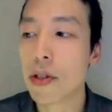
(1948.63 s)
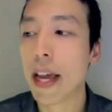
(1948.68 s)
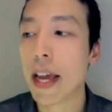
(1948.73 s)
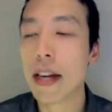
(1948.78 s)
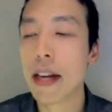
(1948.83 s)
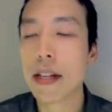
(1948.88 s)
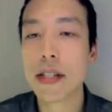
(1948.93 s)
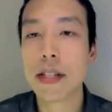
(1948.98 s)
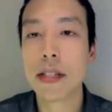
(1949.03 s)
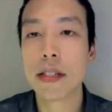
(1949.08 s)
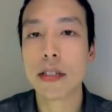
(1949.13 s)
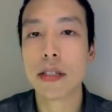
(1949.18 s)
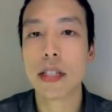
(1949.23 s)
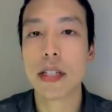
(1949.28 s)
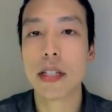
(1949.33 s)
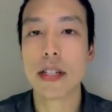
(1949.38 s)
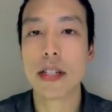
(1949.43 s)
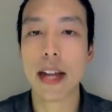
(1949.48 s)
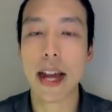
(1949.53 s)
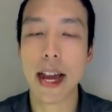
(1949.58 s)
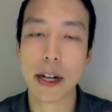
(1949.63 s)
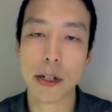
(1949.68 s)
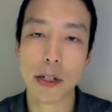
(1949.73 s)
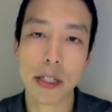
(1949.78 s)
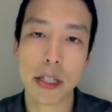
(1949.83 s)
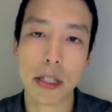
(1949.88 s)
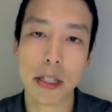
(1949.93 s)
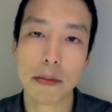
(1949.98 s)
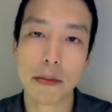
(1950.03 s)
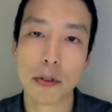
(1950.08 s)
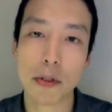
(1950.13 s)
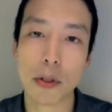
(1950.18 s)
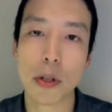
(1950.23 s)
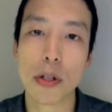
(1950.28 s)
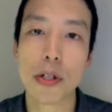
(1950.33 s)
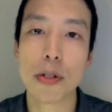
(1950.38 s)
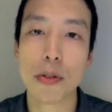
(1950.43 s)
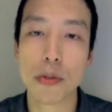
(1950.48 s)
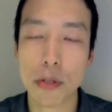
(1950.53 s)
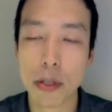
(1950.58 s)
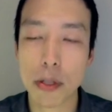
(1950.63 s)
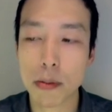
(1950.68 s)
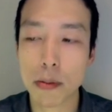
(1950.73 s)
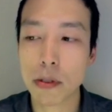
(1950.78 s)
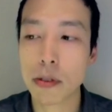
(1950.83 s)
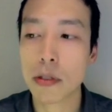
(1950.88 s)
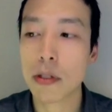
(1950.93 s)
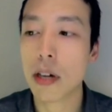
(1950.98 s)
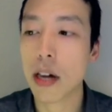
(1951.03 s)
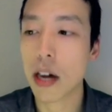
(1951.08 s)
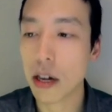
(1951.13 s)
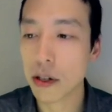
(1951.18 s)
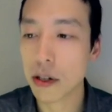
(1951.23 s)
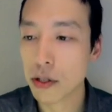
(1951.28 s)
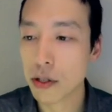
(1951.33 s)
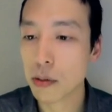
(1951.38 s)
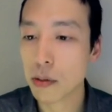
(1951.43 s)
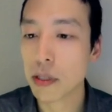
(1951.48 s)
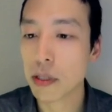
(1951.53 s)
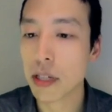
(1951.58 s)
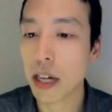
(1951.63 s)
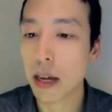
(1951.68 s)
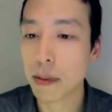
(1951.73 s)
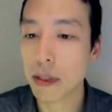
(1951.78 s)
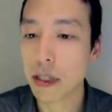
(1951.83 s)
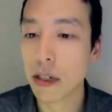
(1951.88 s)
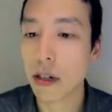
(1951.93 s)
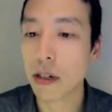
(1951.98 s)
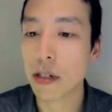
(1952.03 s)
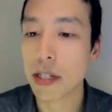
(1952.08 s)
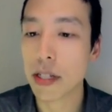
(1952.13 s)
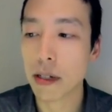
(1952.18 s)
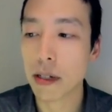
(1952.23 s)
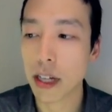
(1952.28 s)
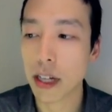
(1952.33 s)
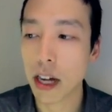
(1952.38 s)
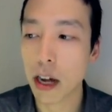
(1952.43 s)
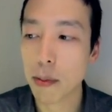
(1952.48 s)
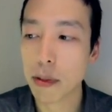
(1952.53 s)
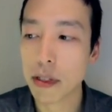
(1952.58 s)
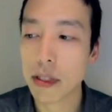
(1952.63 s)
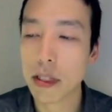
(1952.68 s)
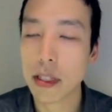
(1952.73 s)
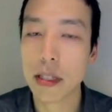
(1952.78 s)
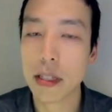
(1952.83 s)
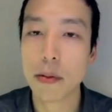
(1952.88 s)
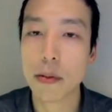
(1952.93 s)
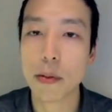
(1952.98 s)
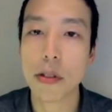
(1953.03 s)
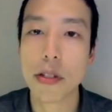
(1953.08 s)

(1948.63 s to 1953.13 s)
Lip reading: So CADASIL is an acronym for cerebral autosomal dominant arteriopathy